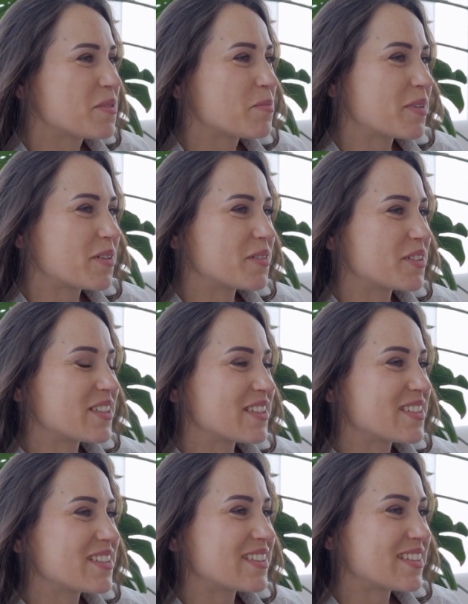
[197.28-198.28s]
when you
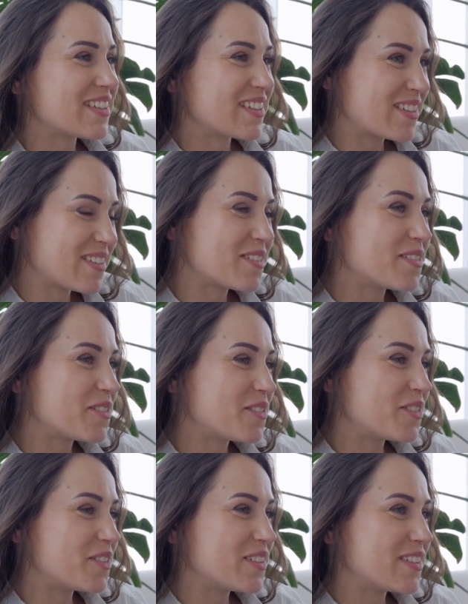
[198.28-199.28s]
live closely with
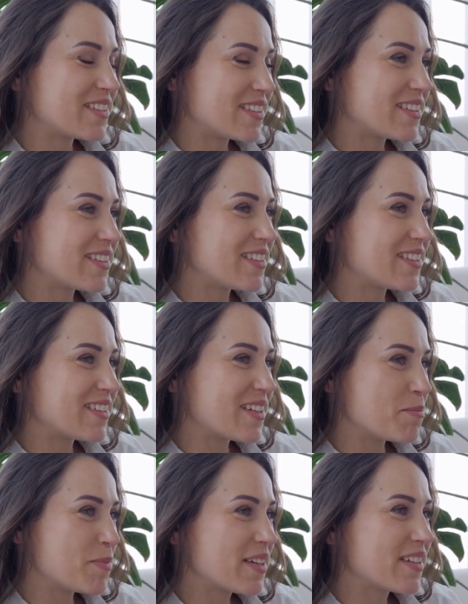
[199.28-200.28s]
someone
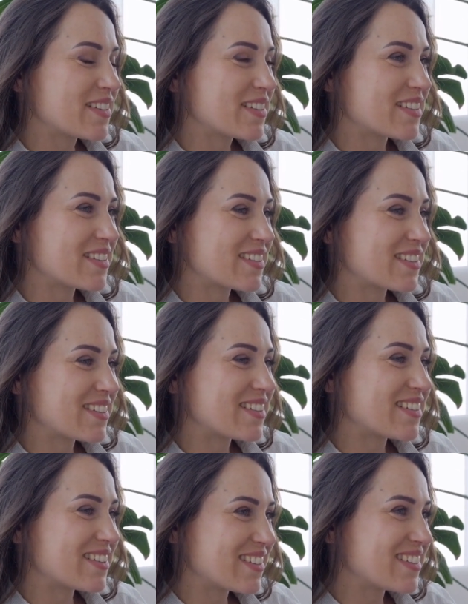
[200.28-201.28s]
over an extended
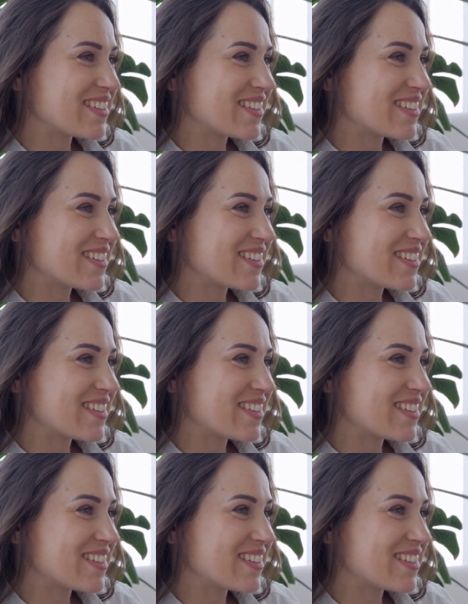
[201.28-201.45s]
time period.